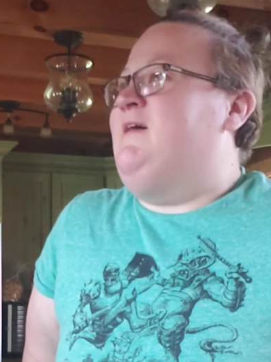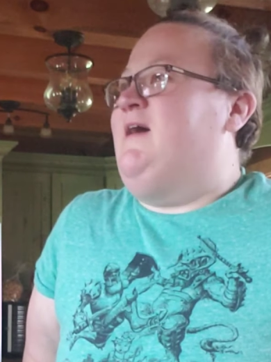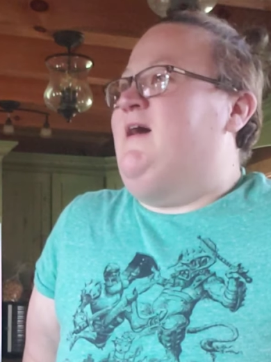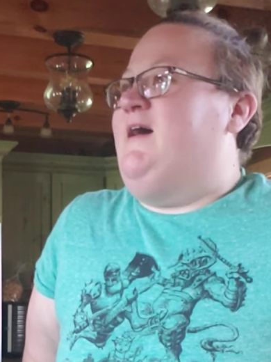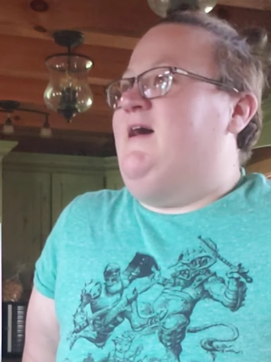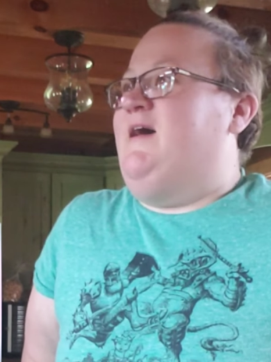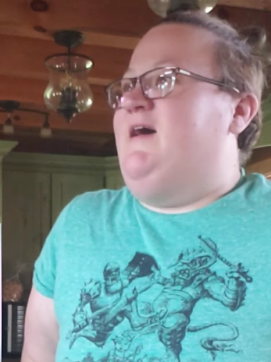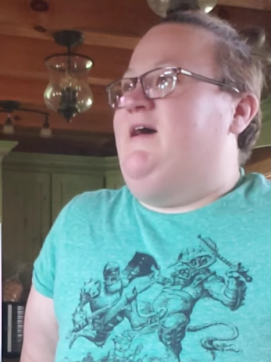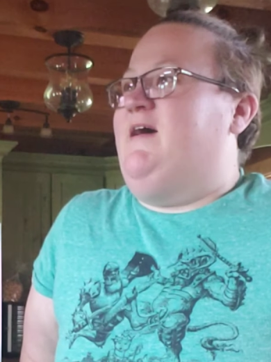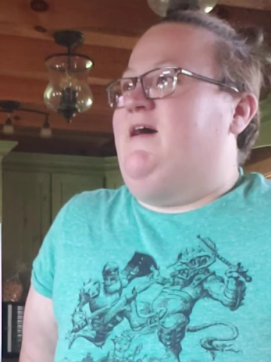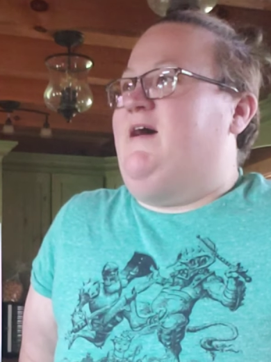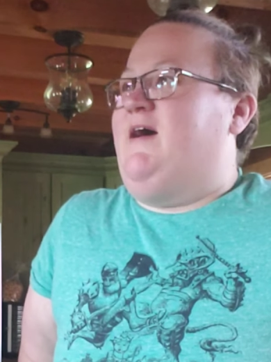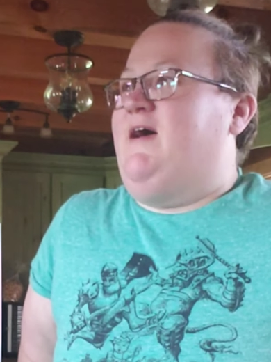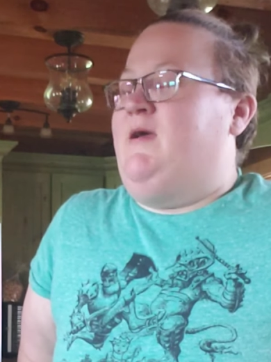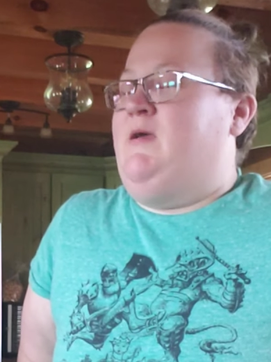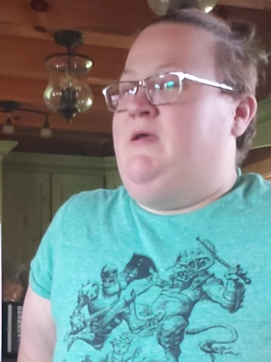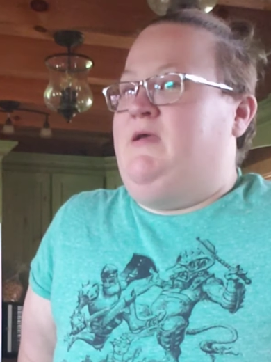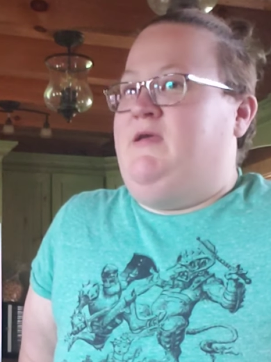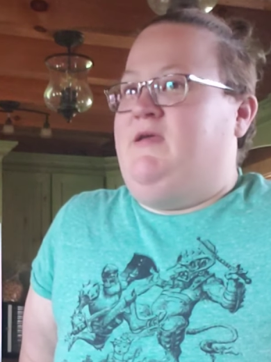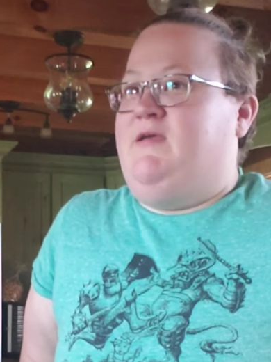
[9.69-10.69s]
uh,
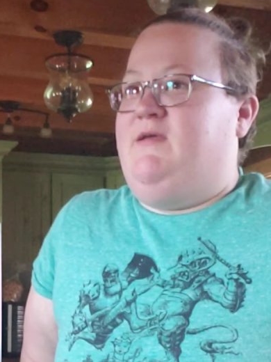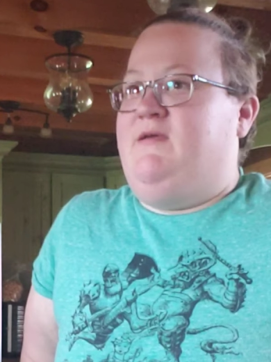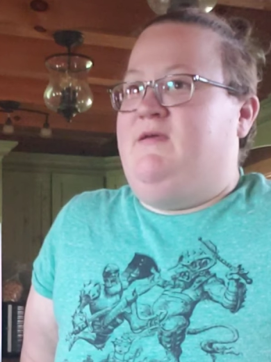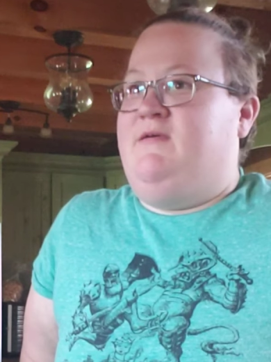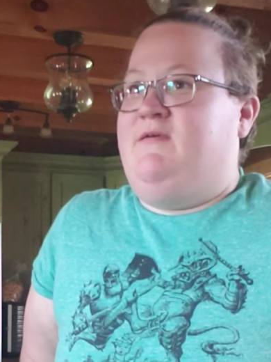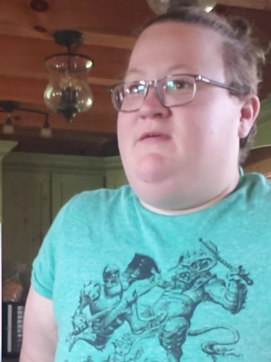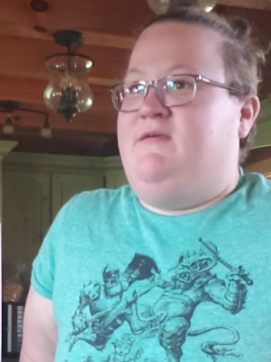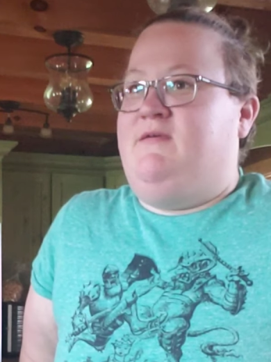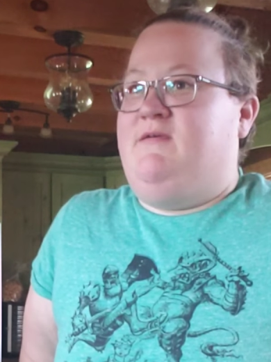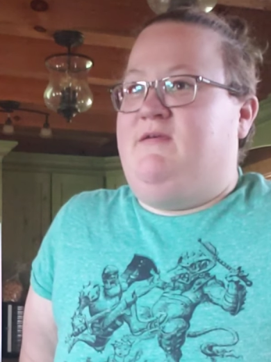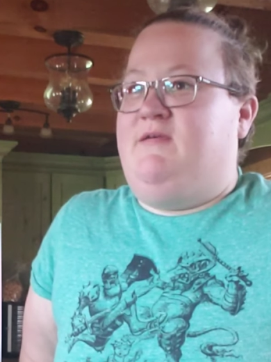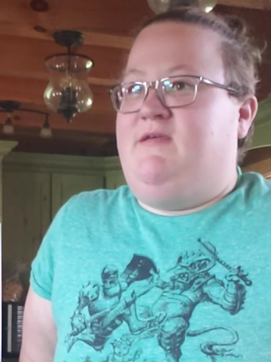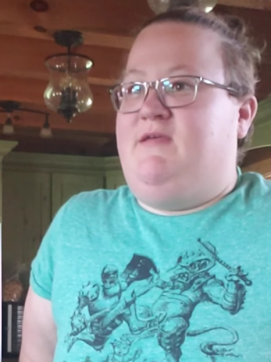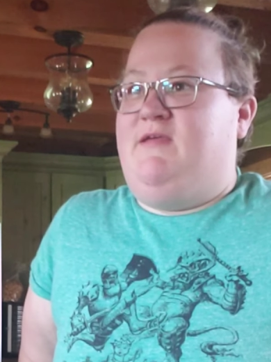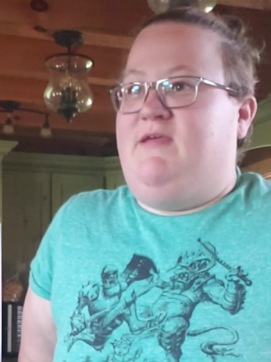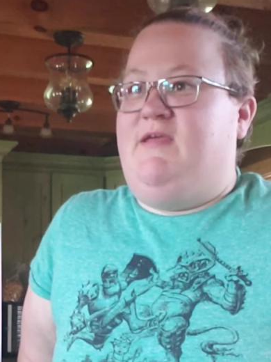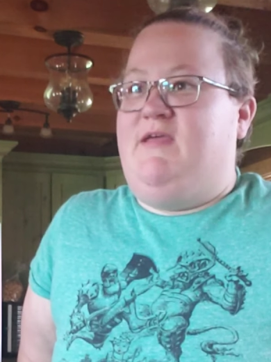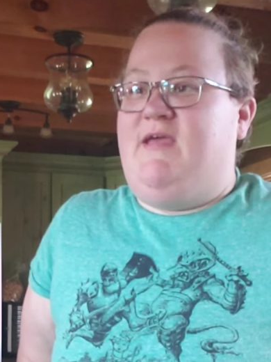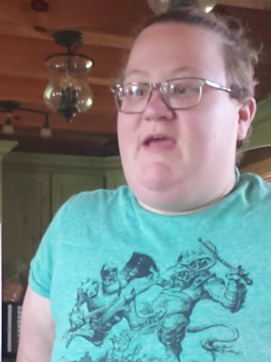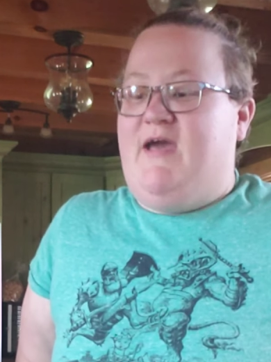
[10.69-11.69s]
I he,
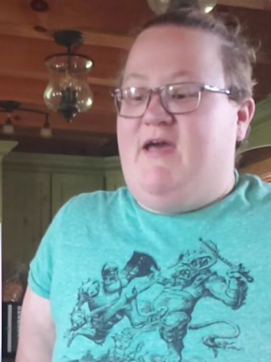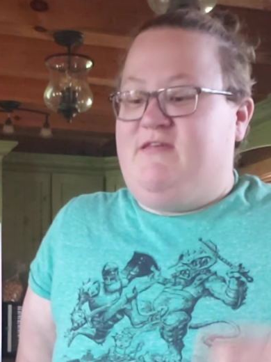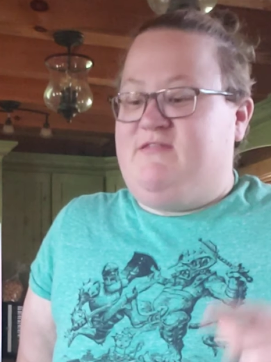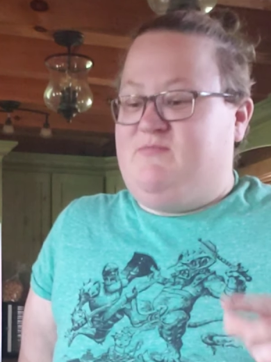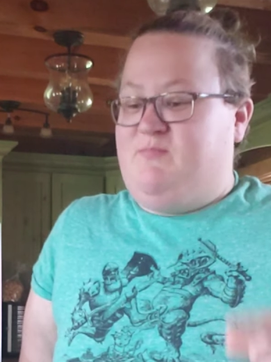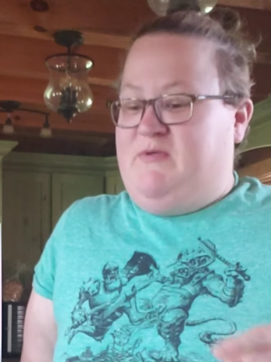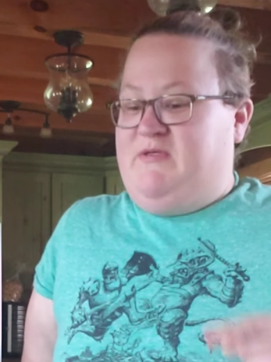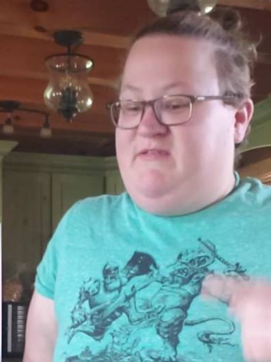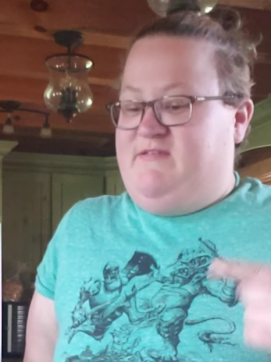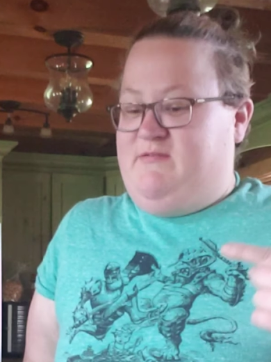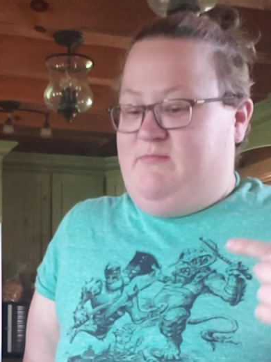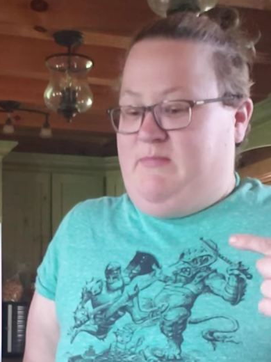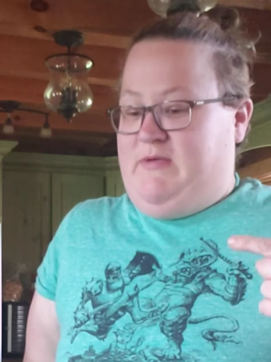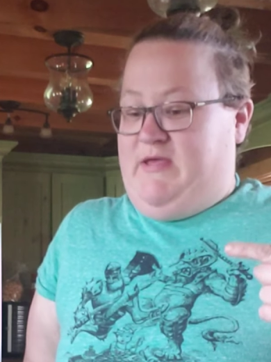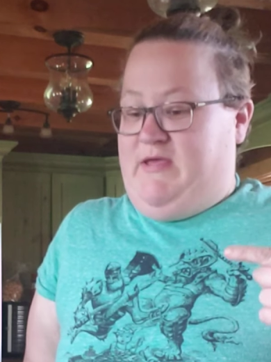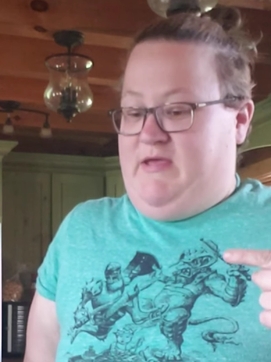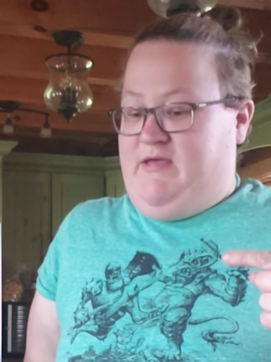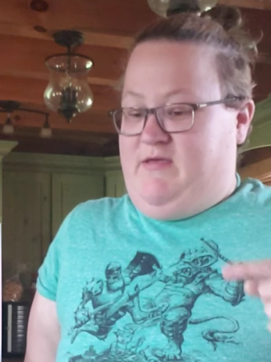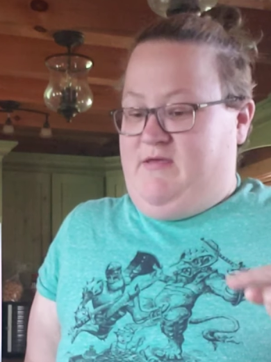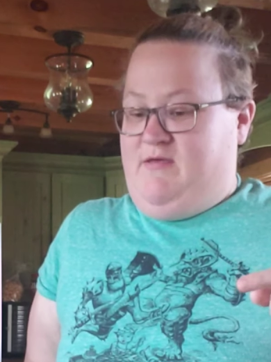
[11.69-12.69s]
he asked me to
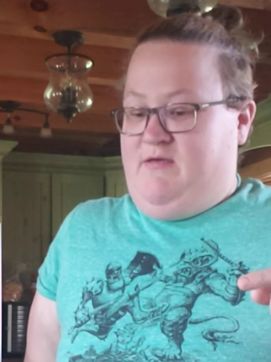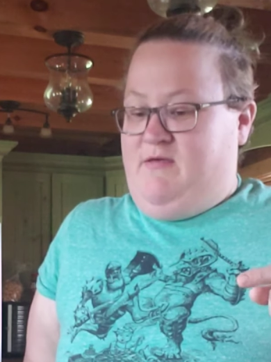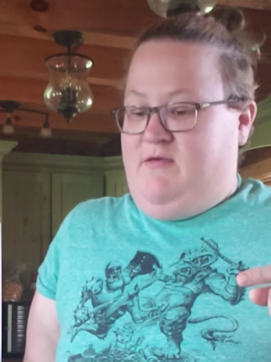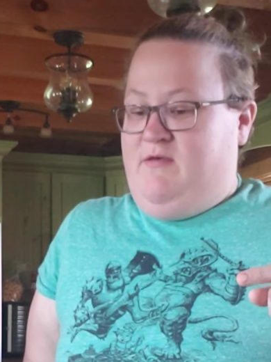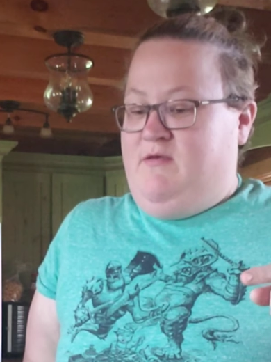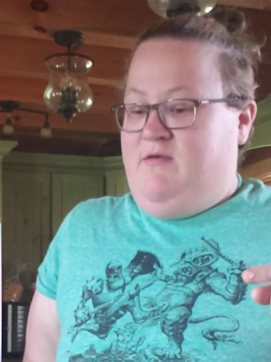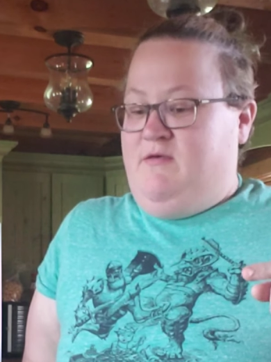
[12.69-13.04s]
make